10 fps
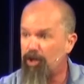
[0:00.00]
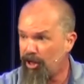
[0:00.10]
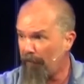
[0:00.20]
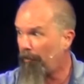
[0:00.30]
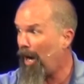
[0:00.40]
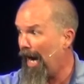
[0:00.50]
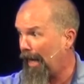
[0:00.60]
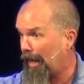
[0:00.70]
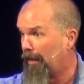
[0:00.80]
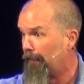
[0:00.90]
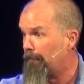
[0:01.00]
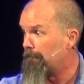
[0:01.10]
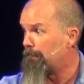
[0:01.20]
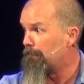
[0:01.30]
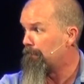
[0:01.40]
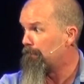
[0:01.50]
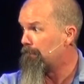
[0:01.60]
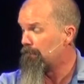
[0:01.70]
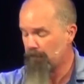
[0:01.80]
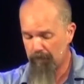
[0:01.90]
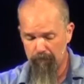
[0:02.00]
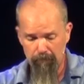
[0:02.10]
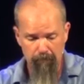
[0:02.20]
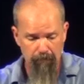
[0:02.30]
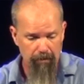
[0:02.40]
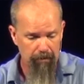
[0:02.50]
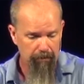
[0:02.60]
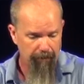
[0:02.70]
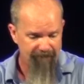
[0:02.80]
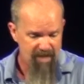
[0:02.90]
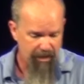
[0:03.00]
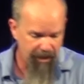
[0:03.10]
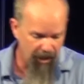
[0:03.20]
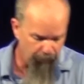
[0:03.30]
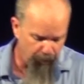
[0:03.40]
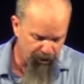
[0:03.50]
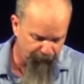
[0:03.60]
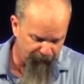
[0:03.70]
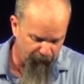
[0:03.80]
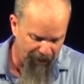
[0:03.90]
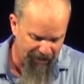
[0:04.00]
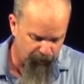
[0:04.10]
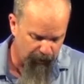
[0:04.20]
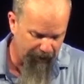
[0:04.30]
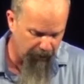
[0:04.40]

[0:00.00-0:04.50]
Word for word: shipwreck. Amen. Again, the principle from last week,